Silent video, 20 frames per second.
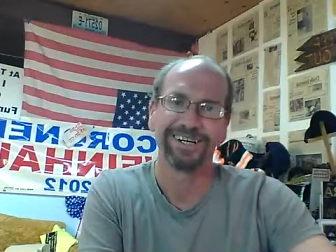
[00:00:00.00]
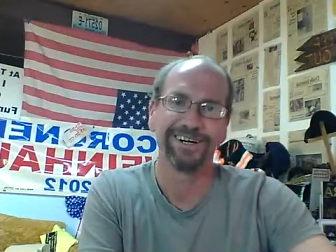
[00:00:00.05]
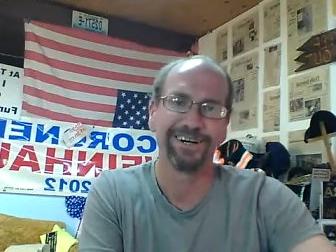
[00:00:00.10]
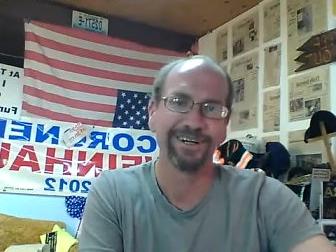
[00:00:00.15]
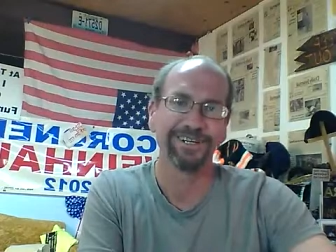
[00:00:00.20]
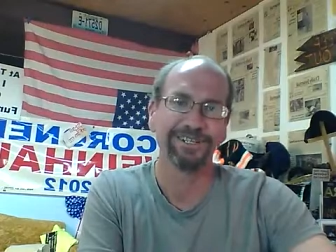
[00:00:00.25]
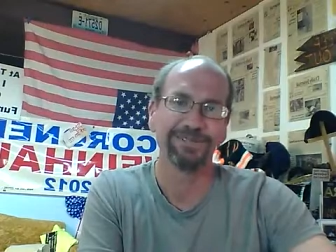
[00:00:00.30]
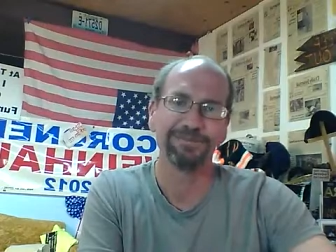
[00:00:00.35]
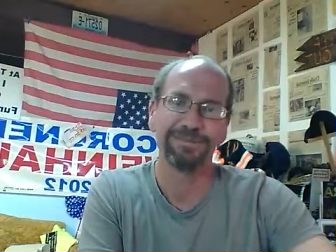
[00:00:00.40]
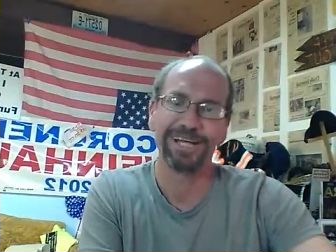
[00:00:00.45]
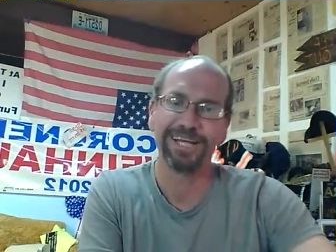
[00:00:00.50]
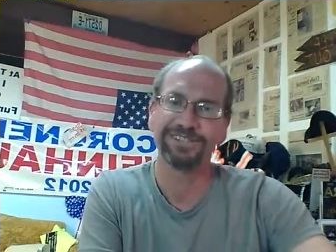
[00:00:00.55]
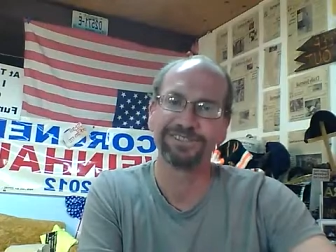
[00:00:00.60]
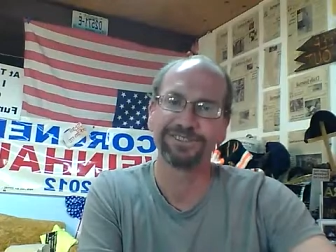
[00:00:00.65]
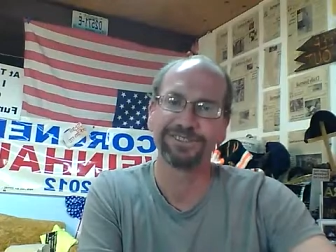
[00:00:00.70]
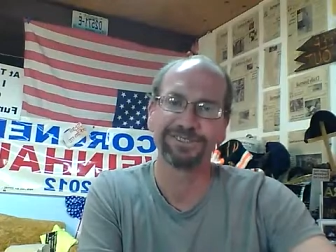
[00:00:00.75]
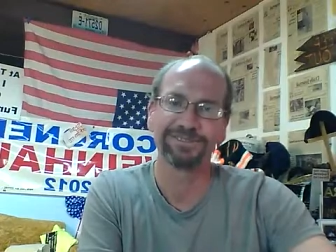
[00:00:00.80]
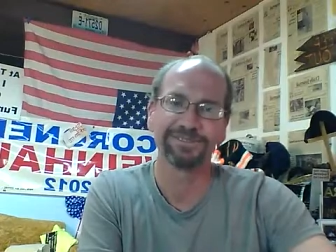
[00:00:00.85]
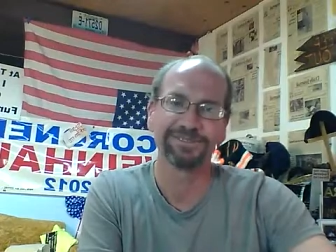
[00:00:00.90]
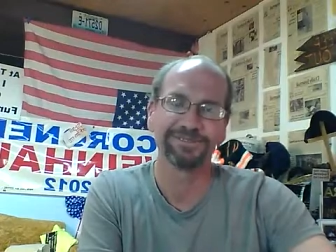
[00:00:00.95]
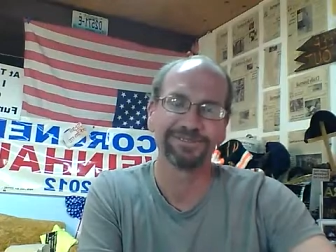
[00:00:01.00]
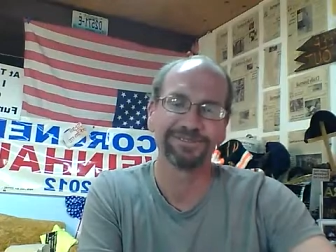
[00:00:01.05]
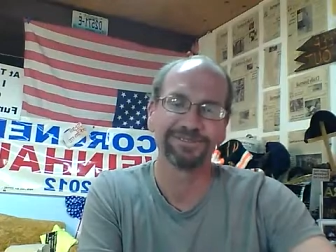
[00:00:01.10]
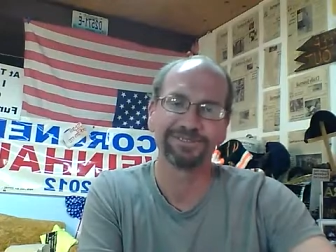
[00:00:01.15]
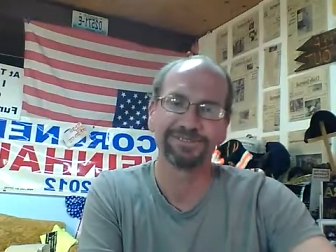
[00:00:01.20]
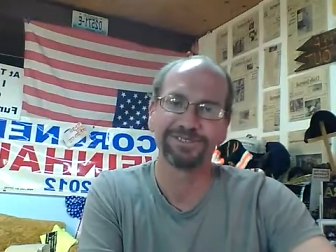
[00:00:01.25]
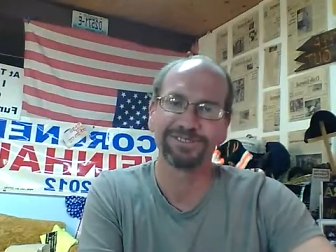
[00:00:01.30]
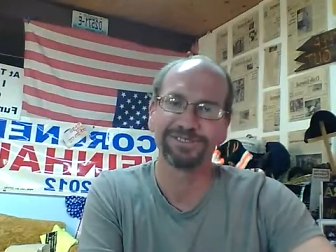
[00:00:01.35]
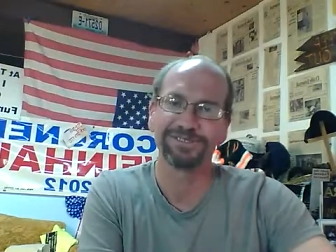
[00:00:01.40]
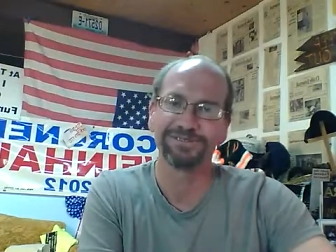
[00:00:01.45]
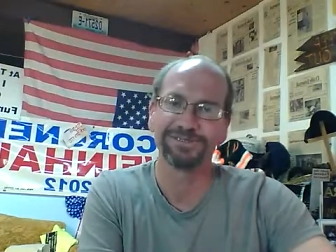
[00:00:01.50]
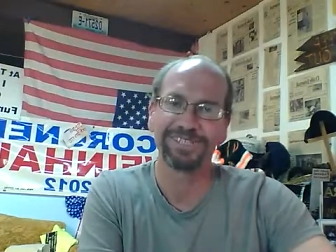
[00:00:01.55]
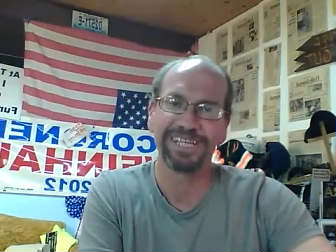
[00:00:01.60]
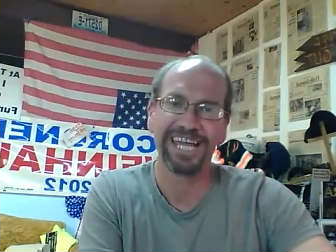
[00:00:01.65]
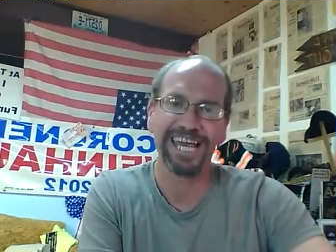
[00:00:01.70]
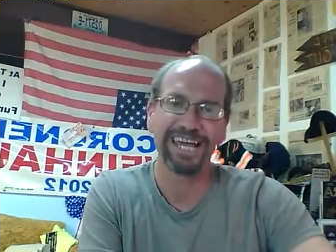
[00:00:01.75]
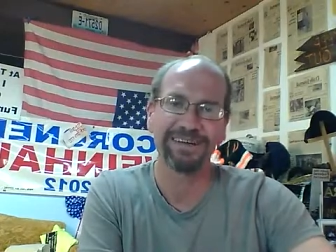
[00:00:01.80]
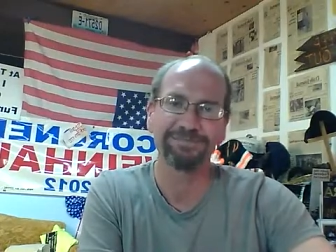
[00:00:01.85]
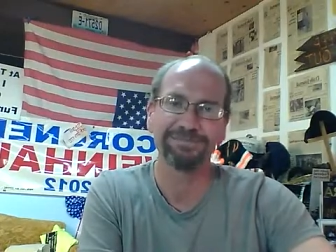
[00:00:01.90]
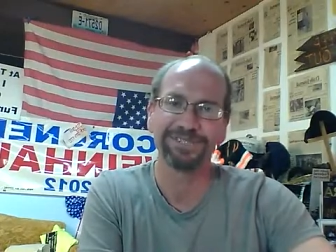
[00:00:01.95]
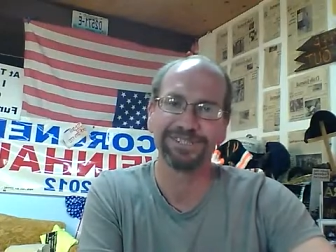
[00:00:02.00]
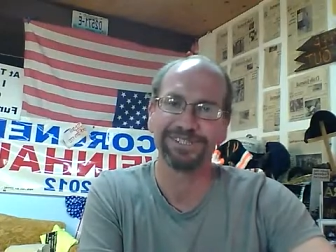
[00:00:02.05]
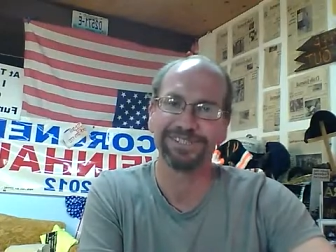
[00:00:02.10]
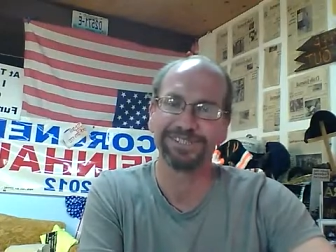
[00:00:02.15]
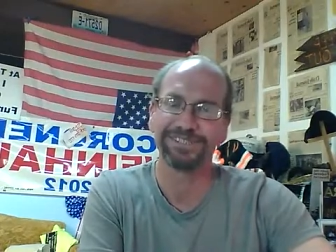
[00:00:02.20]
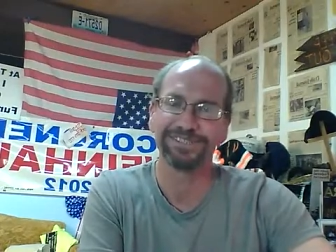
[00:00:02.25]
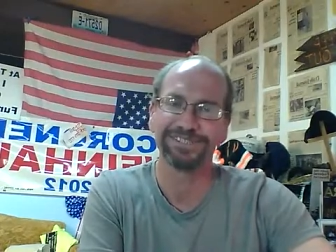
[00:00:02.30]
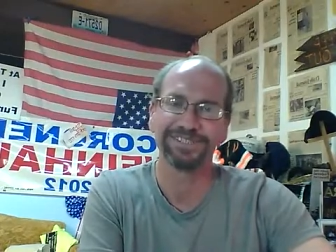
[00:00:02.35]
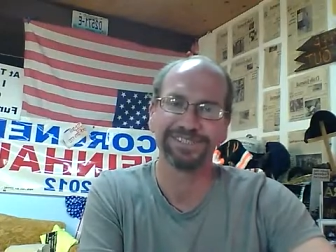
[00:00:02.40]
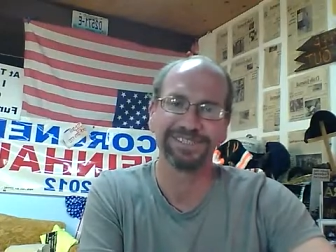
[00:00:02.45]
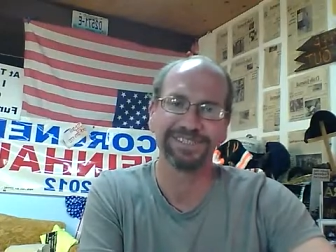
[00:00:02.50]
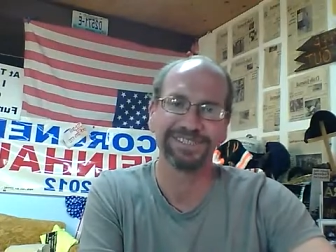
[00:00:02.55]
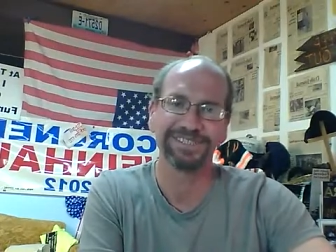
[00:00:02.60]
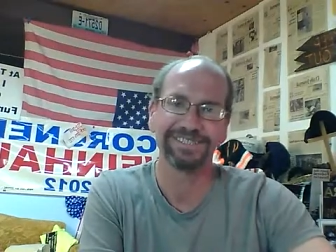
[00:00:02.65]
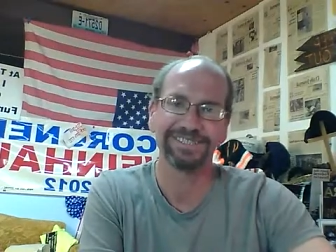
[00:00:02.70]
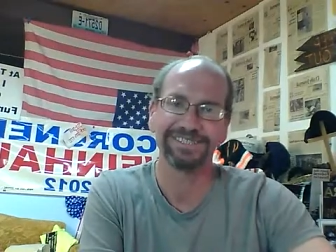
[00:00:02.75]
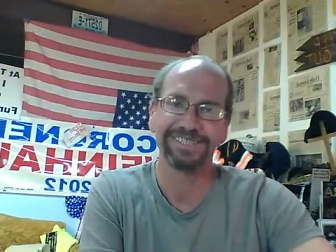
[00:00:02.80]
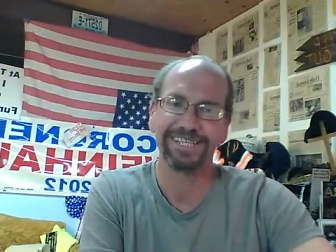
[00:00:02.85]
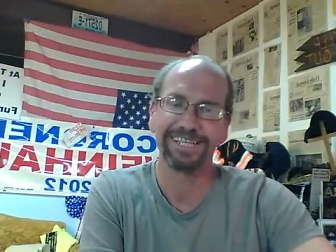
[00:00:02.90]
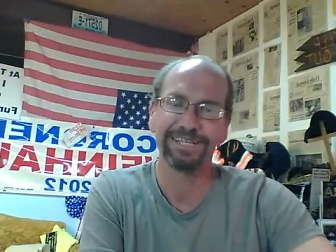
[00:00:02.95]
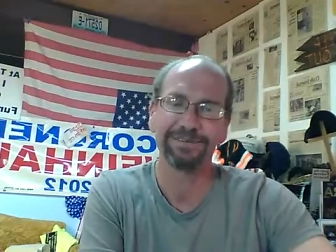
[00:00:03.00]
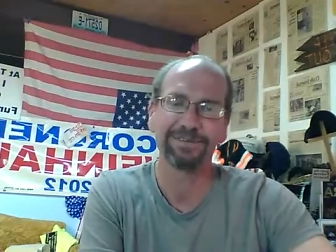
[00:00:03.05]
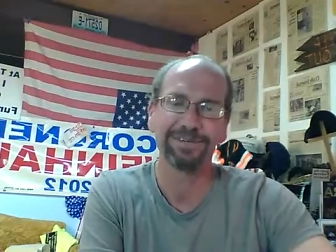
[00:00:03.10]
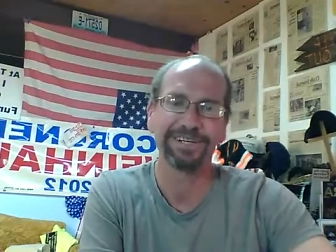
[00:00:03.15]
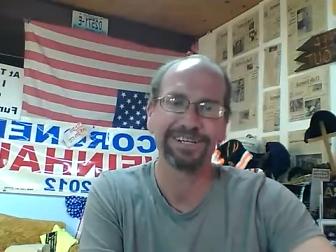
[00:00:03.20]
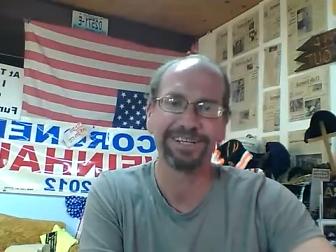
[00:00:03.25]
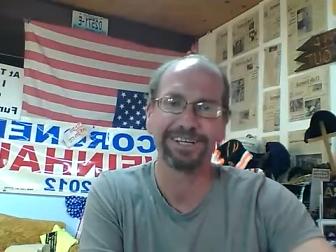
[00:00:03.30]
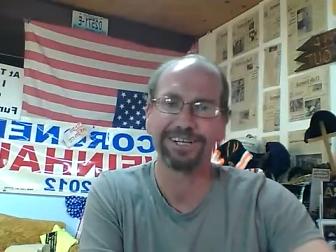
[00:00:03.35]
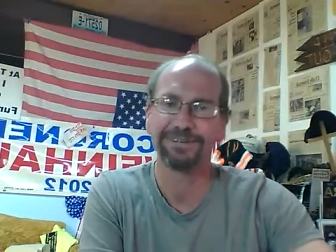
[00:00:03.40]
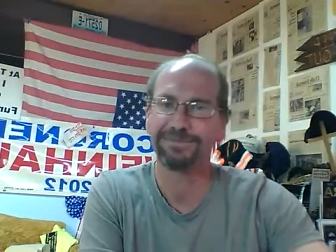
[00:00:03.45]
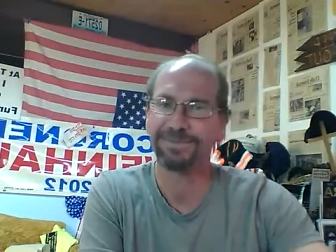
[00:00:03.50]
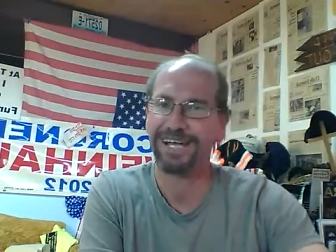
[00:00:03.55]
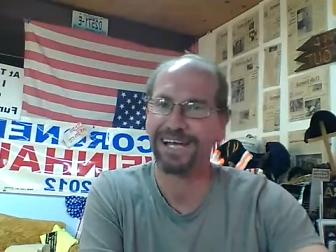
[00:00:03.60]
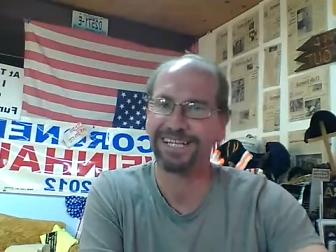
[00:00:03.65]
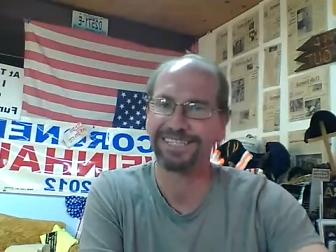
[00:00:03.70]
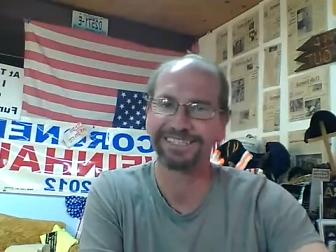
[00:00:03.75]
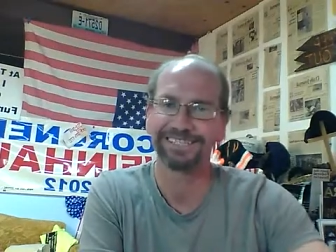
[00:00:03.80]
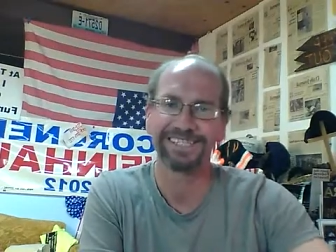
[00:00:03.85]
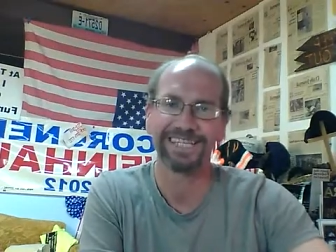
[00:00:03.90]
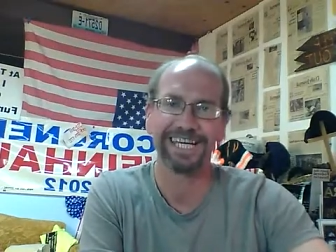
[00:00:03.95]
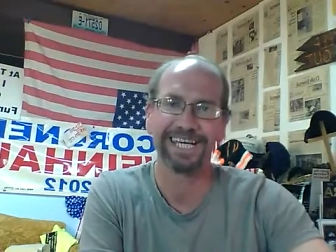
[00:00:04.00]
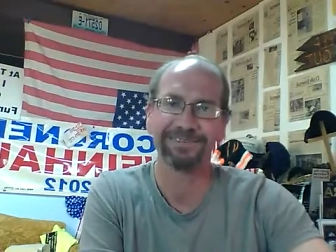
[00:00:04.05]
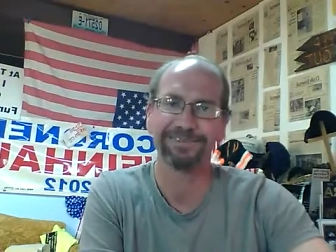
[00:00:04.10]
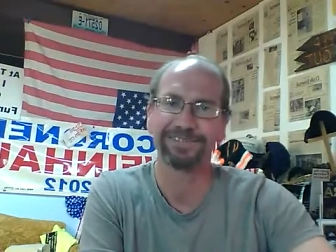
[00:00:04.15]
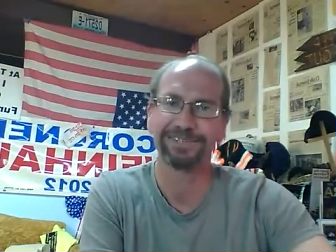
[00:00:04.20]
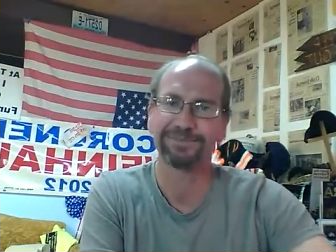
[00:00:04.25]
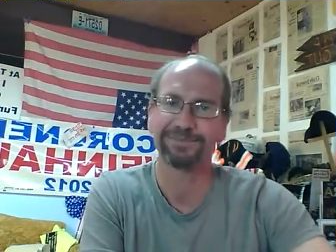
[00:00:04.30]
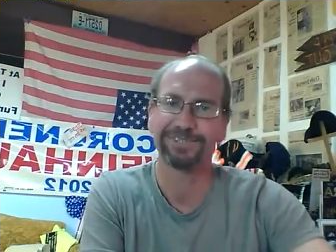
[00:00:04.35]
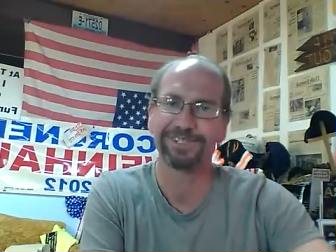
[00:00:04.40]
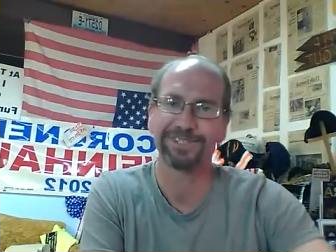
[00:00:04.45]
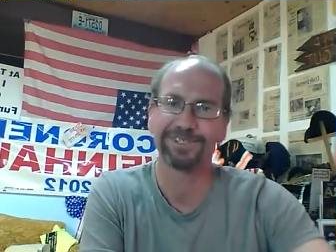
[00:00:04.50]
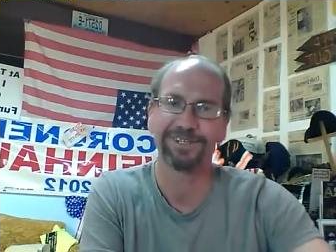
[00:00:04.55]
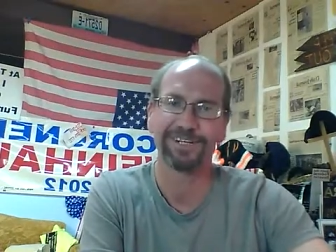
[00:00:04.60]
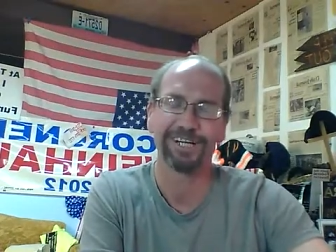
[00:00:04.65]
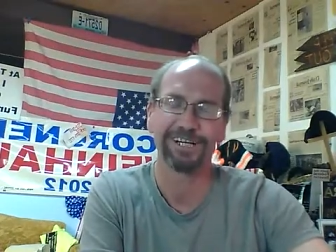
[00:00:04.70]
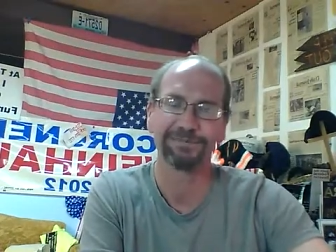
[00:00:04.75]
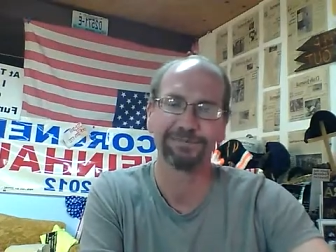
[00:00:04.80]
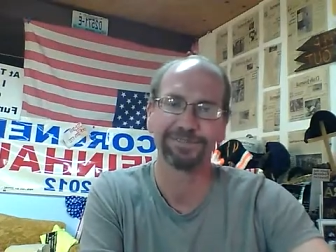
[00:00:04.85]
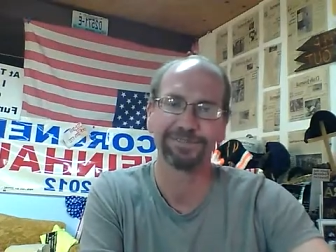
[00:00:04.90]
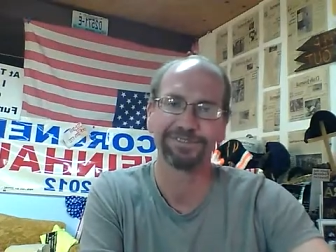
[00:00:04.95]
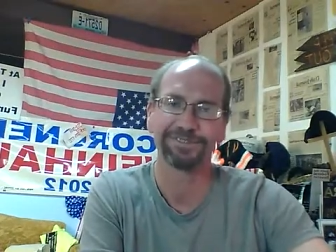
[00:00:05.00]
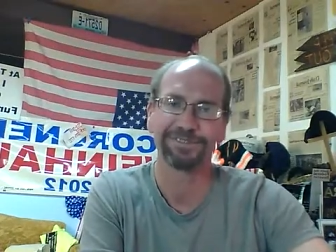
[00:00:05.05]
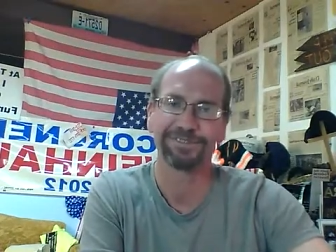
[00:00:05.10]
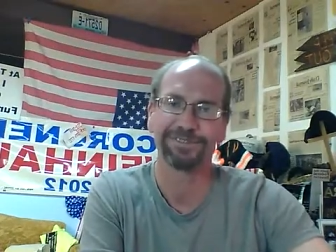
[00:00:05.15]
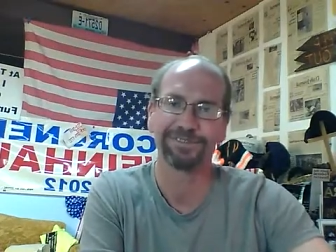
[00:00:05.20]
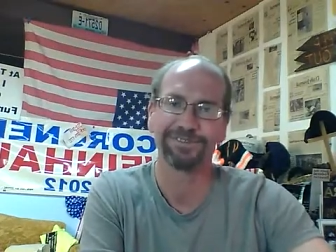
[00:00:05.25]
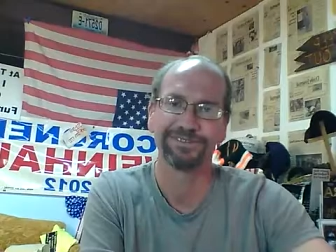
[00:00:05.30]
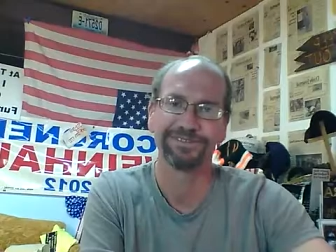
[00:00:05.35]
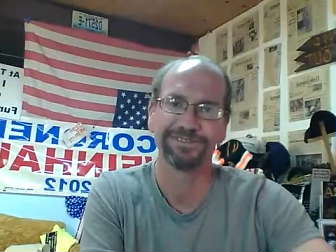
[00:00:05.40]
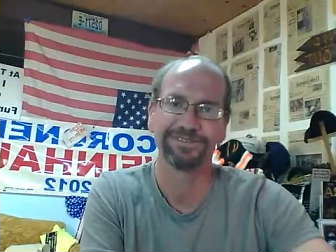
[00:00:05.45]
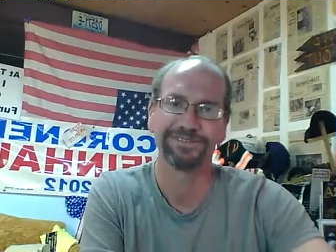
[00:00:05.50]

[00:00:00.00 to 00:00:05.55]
all you majors and captains and anyone in the command staff of the Missouri Highway Patrol,